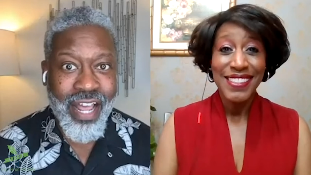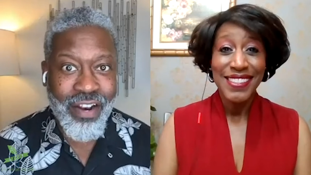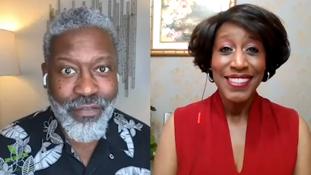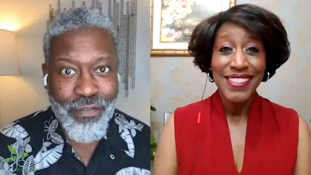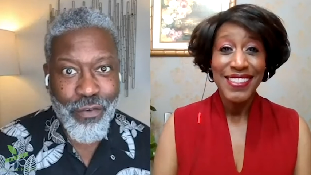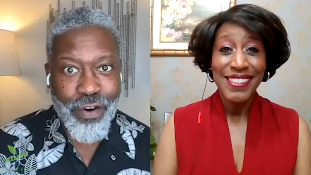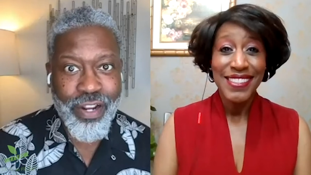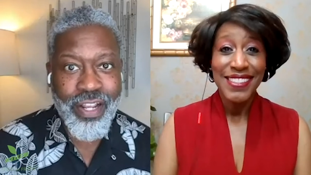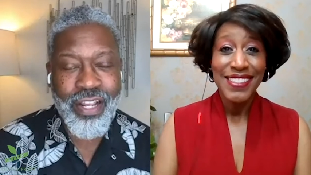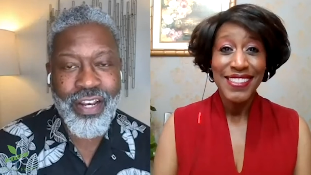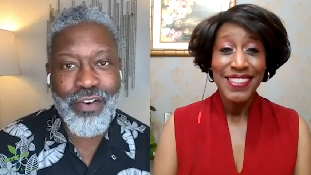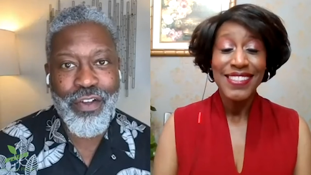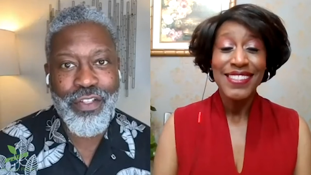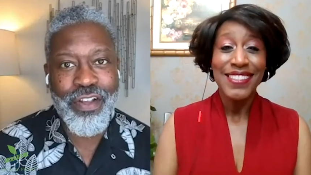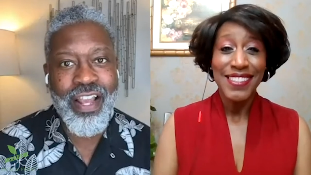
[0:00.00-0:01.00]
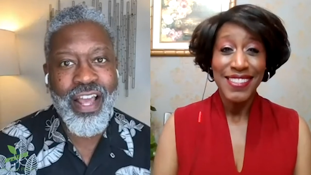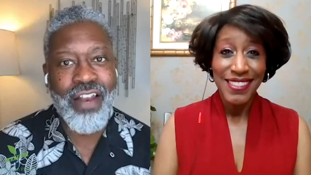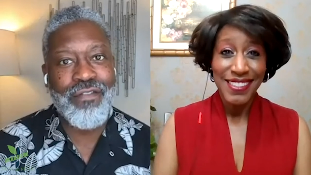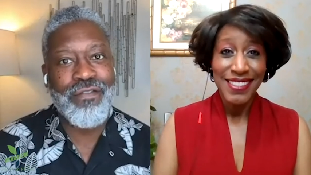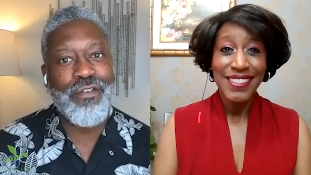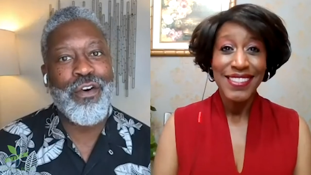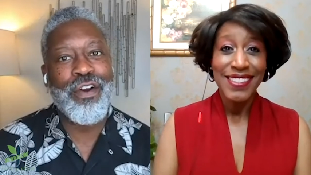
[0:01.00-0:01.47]
Speaker 1: in California, Northern
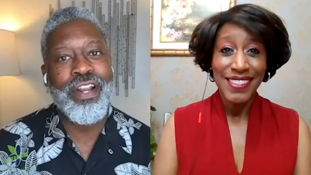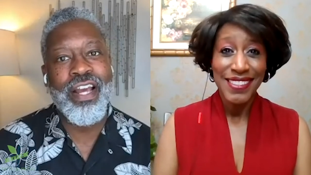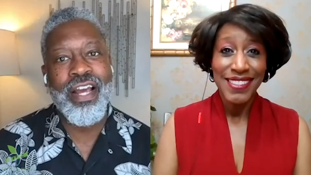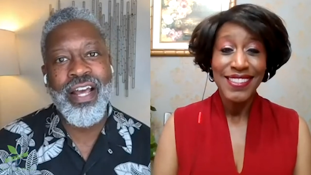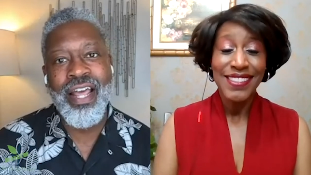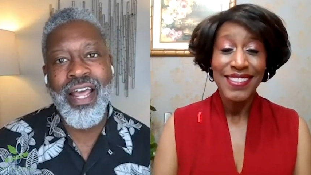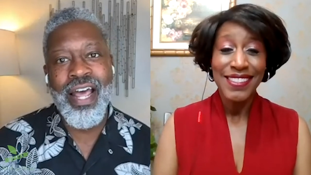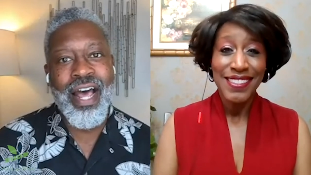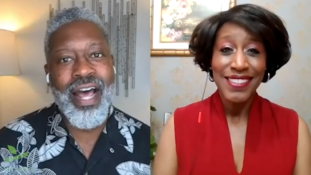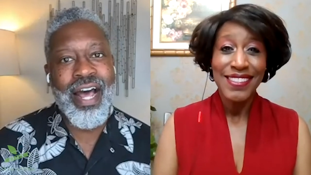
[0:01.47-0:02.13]
California.